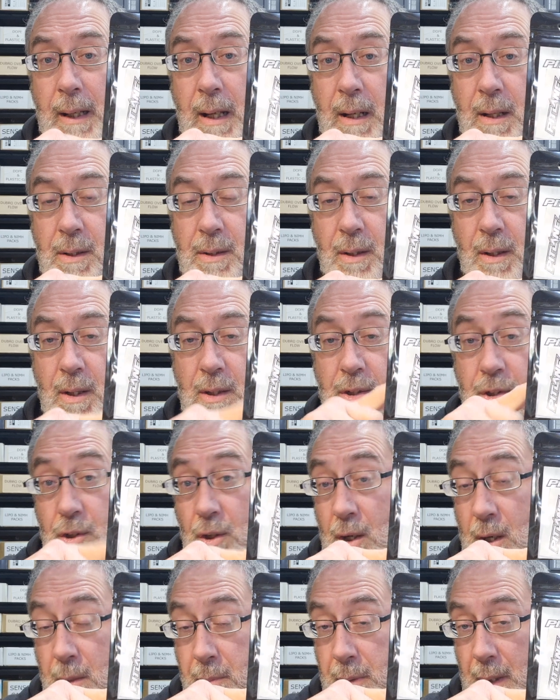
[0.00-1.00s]
anodized,
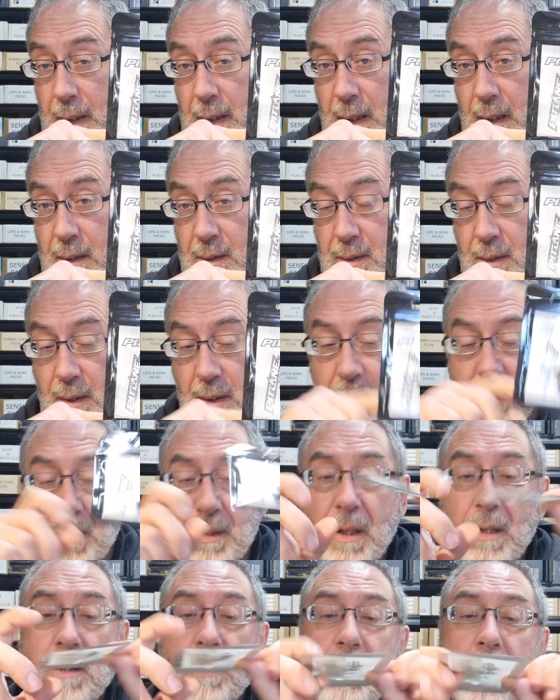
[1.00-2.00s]
shiny black anodized,
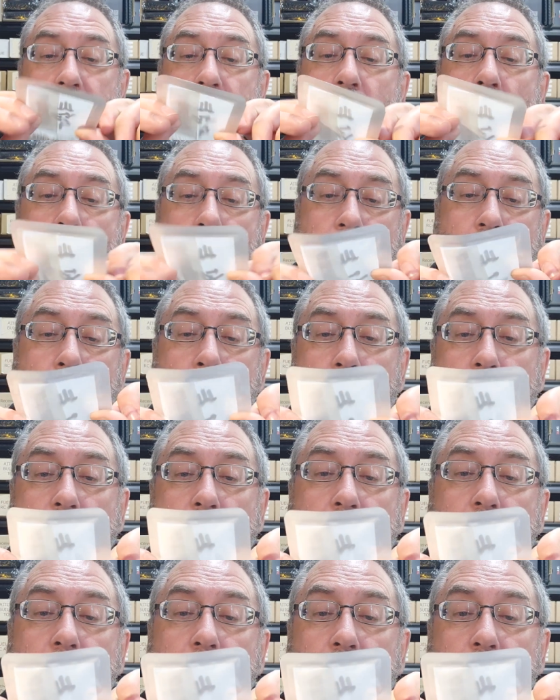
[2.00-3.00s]
so it's goth
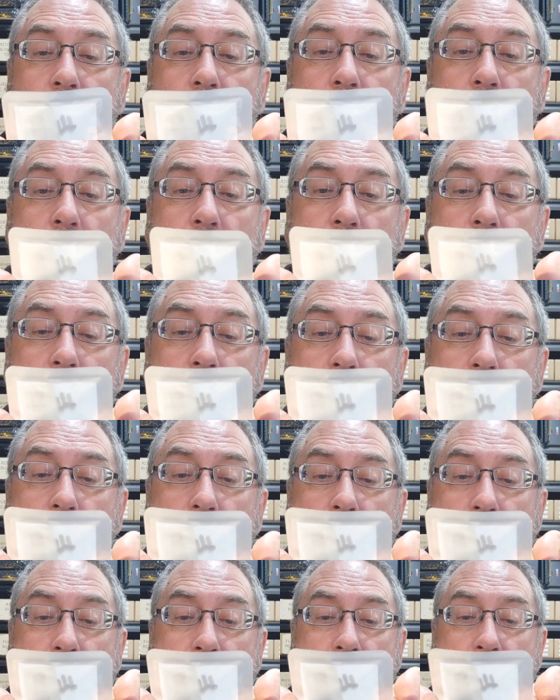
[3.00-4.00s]
black, I'd call it,
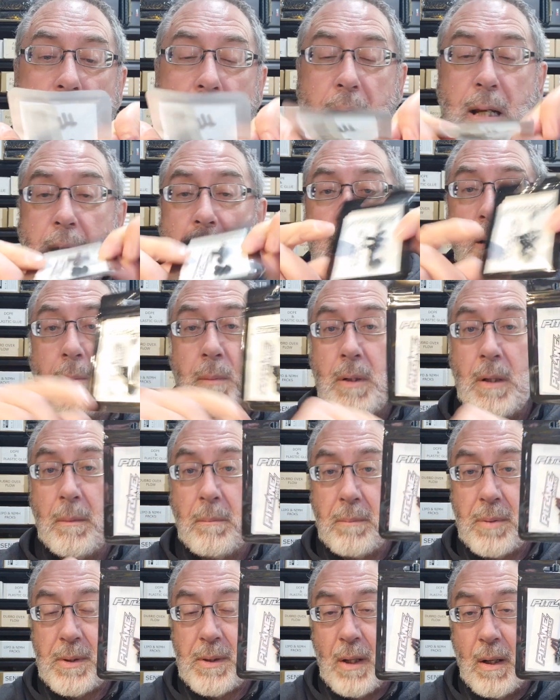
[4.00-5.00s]
in
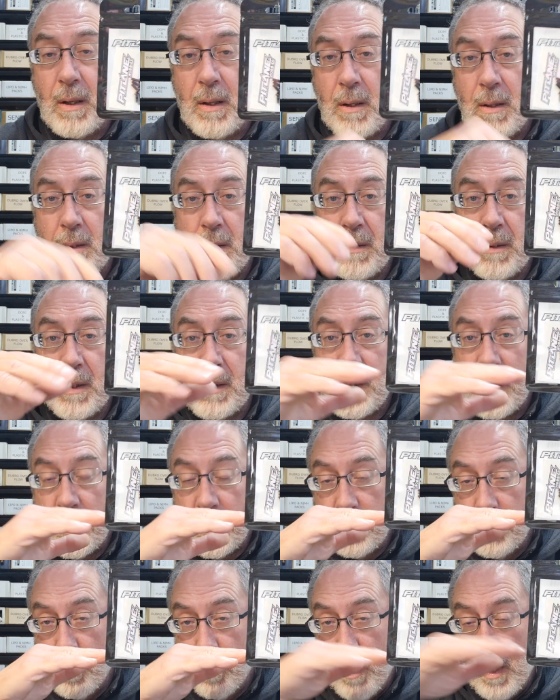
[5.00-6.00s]
aluminium. So you're
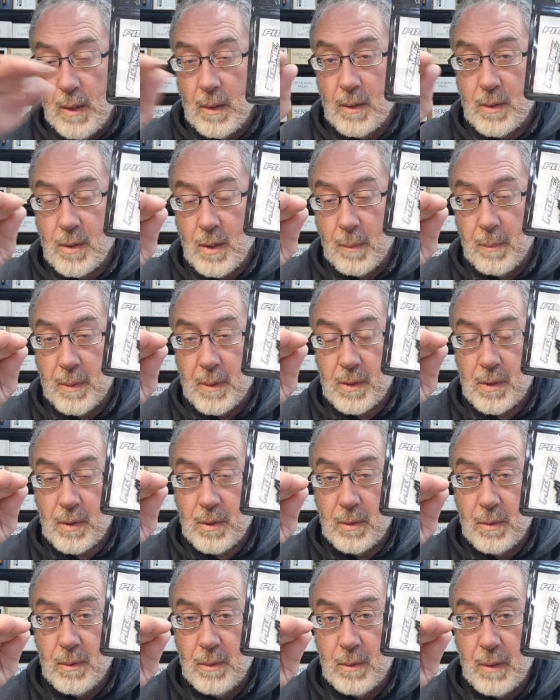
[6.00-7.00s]
taking the weight at the top of the
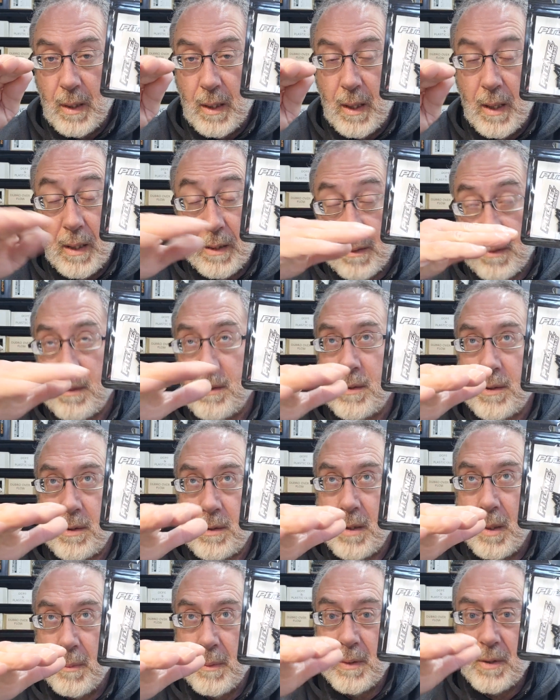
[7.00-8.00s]
screw,
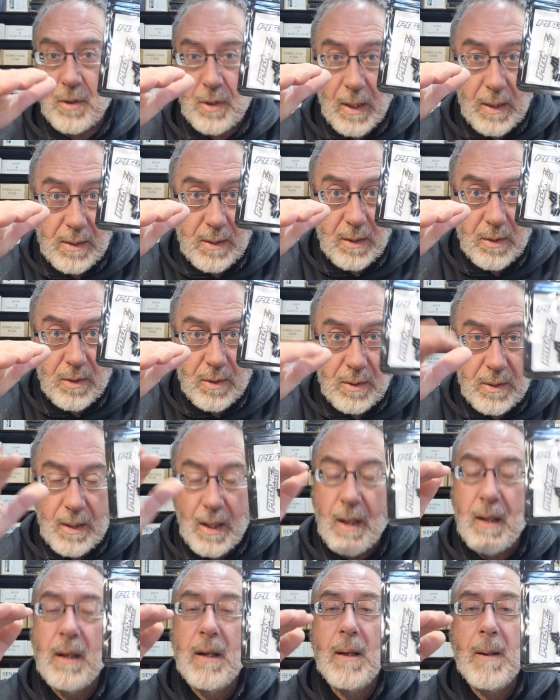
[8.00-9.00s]
top of the chassis I should
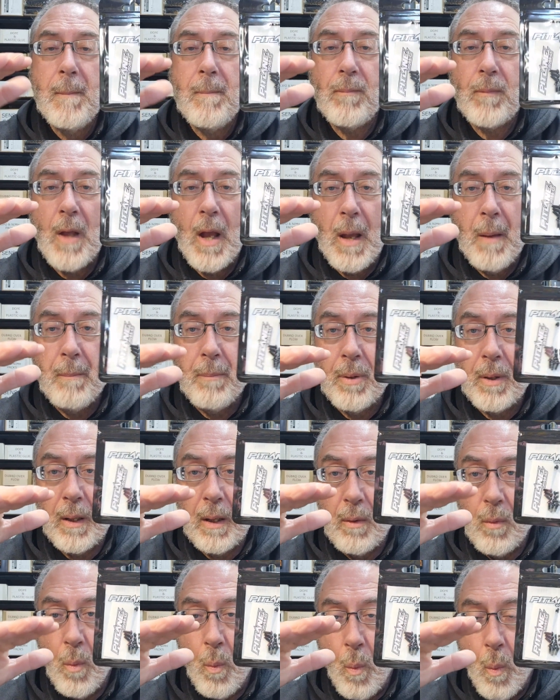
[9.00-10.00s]
say, and putting
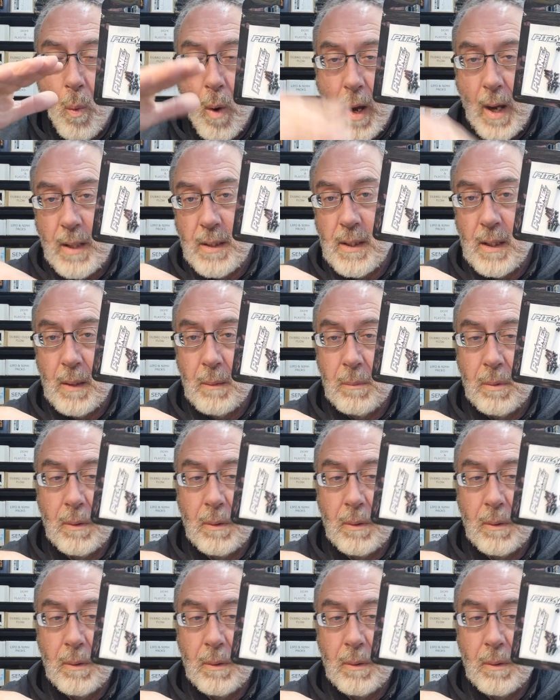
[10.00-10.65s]
it way down